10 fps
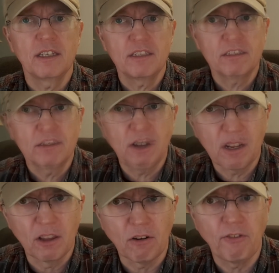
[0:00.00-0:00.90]
let's
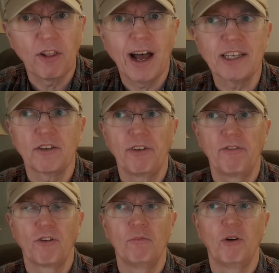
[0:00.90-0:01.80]
talk a little philosophy
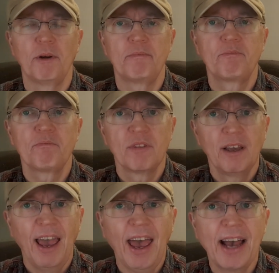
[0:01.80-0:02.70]
for a moment.
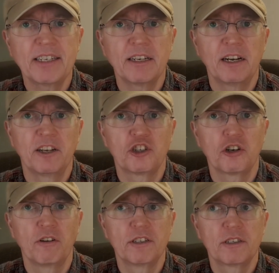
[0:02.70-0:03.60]
Accident
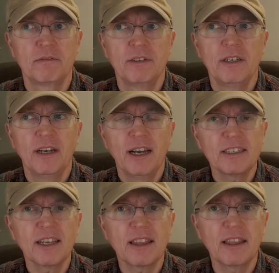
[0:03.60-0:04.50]
insurance.
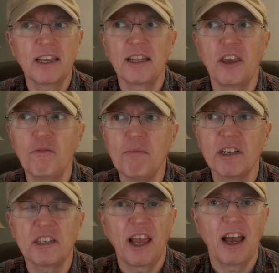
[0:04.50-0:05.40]
It's that thing that you
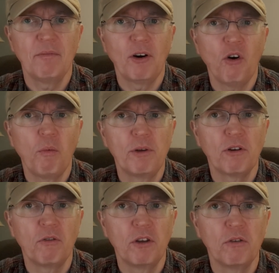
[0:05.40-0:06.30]
must have but hope you
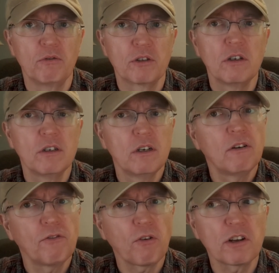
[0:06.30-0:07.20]
don't use.
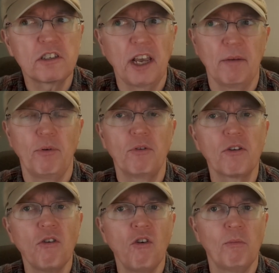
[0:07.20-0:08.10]
For example,
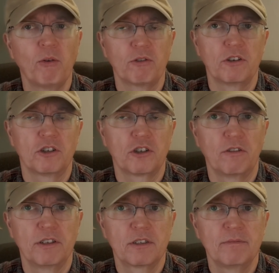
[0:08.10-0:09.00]
your homeowner's
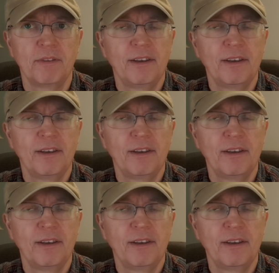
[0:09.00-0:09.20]
insurance.